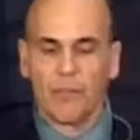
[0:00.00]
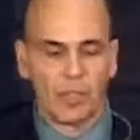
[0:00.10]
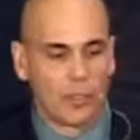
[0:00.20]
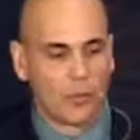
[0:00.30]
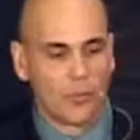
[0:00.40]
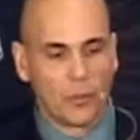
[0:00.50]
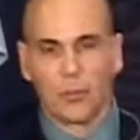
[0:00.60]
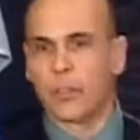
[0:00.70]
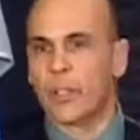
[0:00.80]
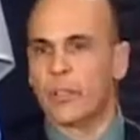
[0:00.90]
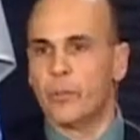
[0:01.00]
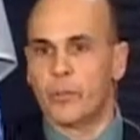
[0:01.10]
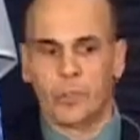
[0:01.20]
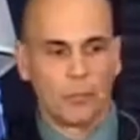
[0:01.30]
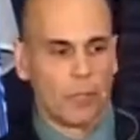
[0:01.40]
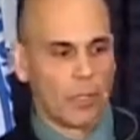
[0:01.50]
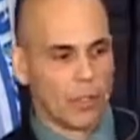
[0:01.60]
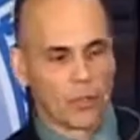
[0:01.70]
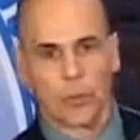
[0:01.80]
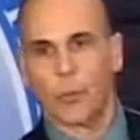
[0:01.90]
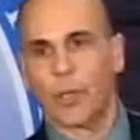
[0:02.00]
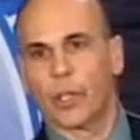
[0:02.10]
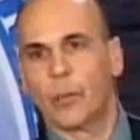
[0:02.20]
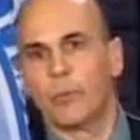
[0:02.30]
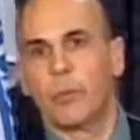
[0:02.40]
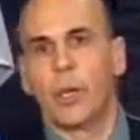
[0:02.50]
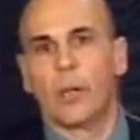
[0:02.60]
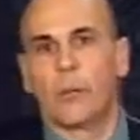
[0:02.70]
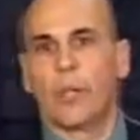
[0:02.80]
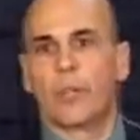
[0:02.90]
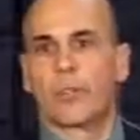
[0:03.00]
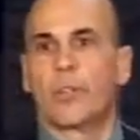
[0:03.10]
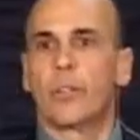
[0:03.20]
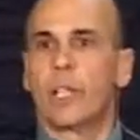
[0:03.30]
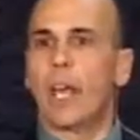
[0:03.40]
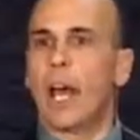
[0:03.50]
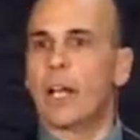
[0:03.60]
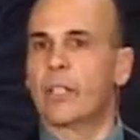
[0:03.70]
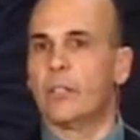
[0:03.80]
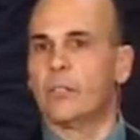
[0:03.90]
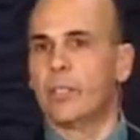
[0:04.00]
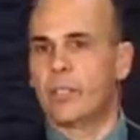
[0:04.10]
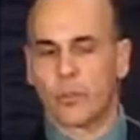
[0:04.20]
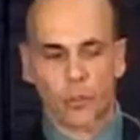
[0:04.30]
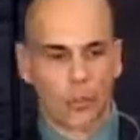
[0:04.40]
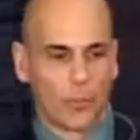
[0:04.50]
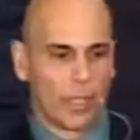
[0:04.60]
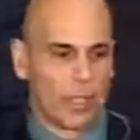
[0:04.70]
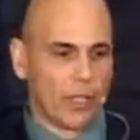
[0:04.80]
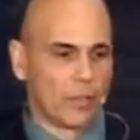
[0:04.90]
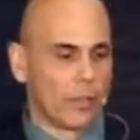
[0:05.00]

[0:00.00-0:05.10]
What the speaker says: video views on YouTube. So we are certainly active in social media.